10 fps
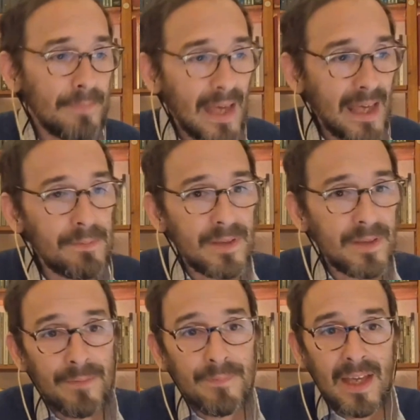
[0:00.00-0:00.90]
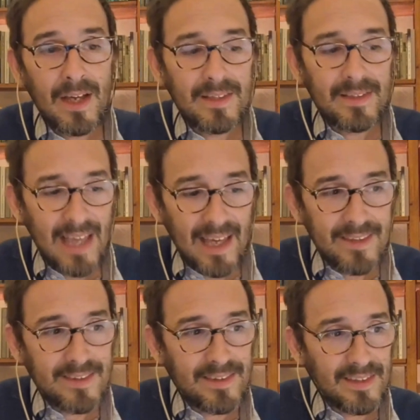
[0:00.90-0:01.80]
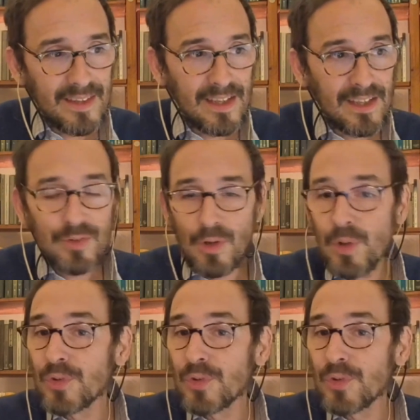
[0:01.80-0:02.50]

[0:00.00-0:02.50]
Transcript: And maybe death is